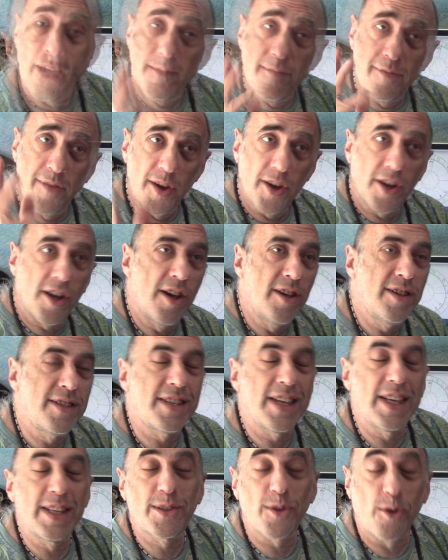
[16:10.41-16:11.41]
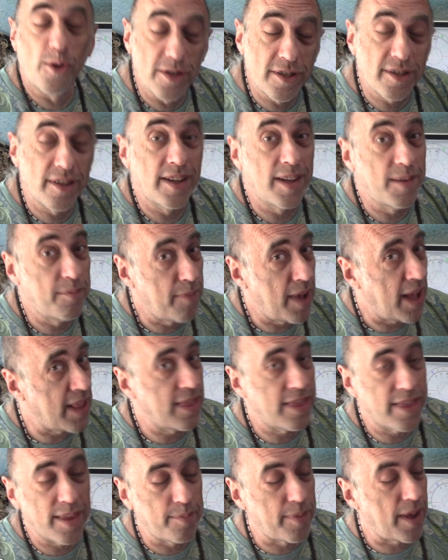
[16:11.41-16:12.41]
Virgos, it's also a
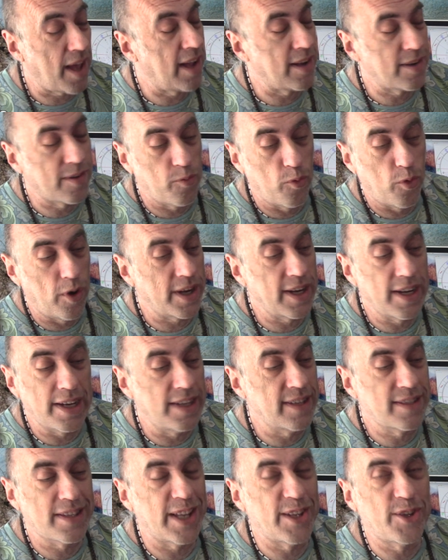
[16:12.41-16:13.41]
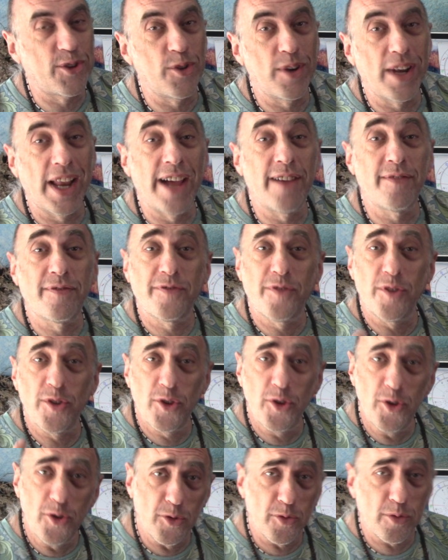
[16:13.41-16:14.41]
month about what it is that you love for
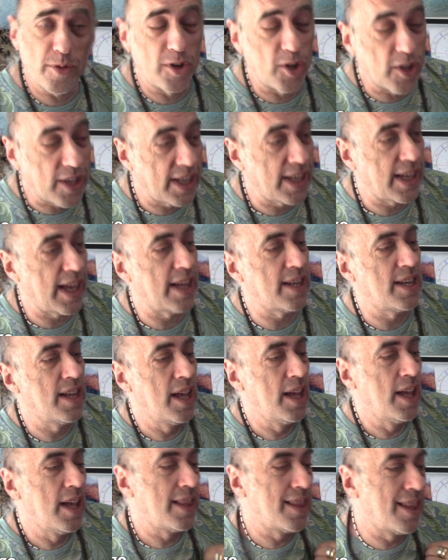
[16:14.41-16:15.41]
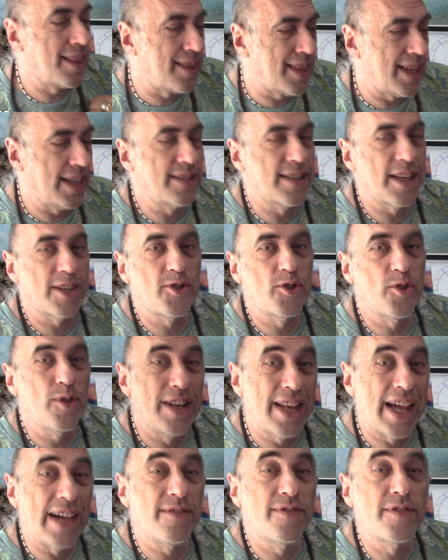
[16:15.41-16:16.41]
you, looking at the things that you
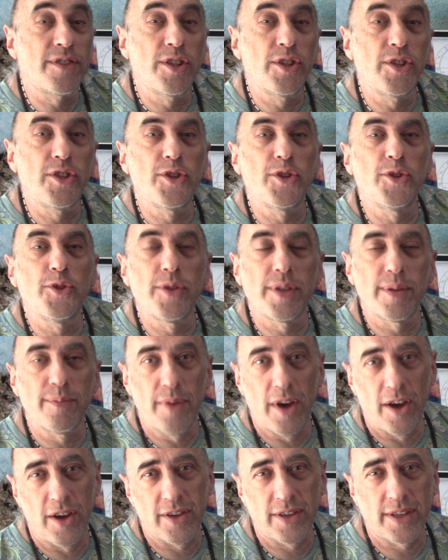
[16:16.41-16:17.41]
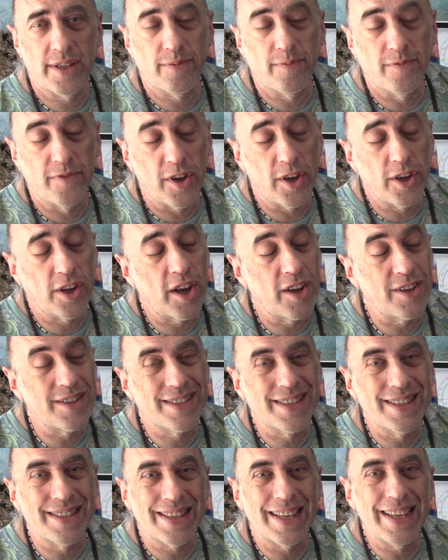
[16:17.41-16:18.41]
love to do the most.
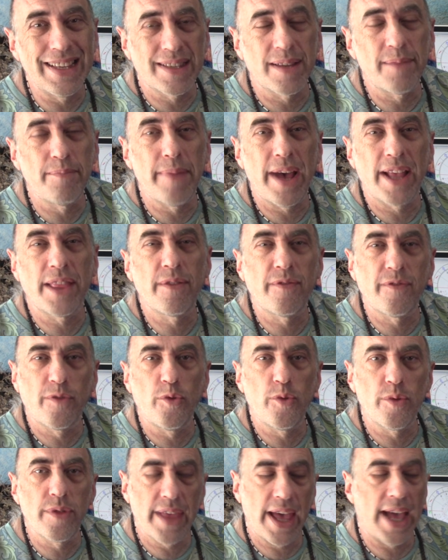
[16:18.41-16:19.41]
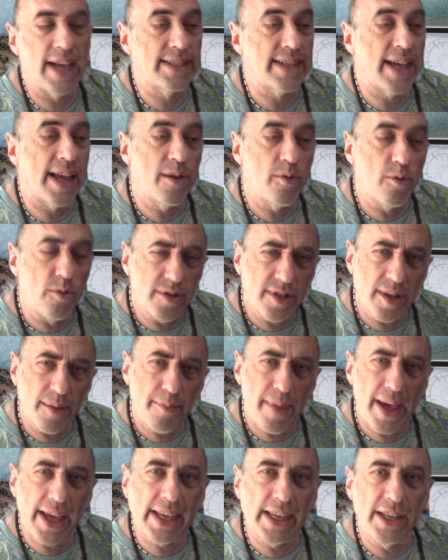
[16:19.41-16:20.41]
Virgos, this is a month for that, and also
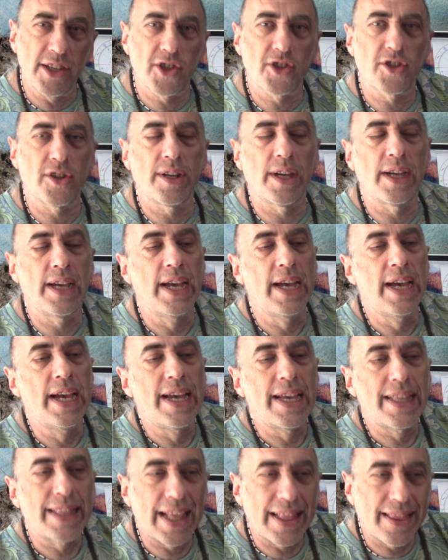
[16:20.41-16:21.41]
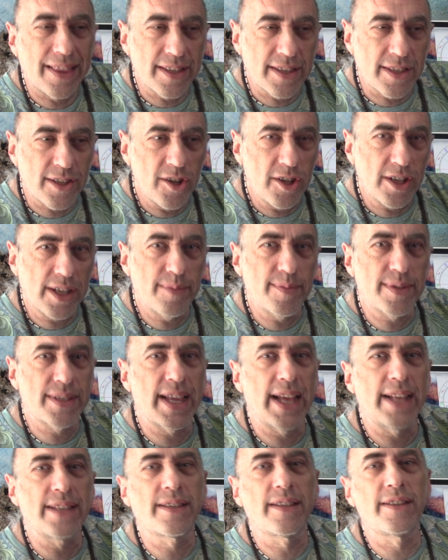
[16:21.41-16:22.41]
making sure that the
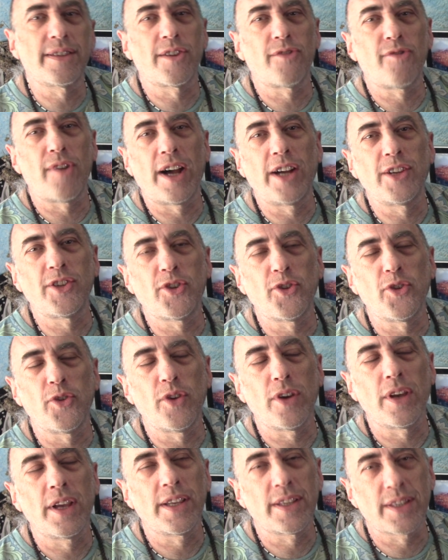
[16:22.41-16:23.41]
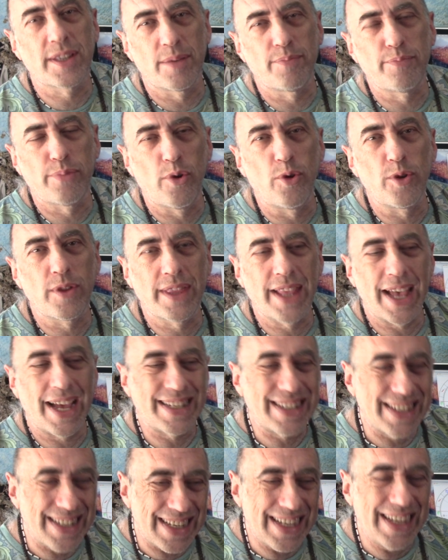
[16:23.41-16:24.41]
circumstances around you support
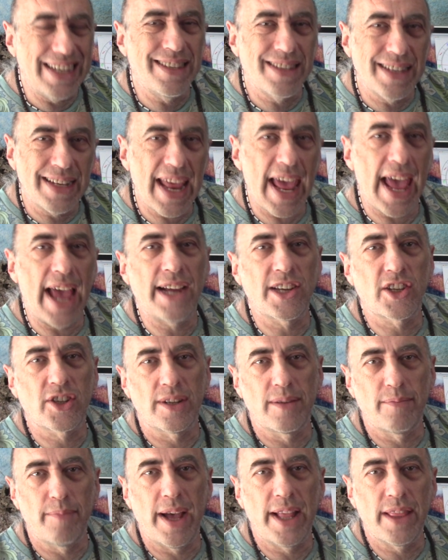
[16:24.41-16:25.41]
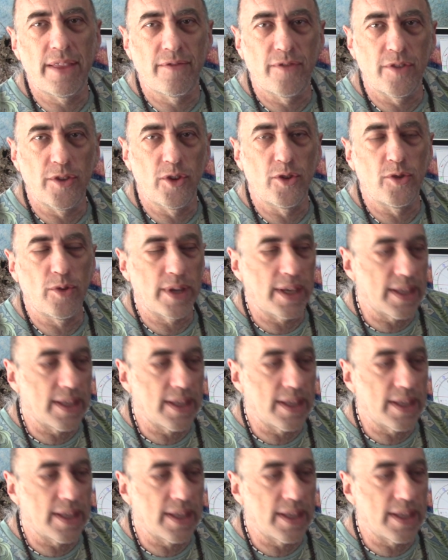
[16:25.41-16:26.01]
that. It is an action month for you.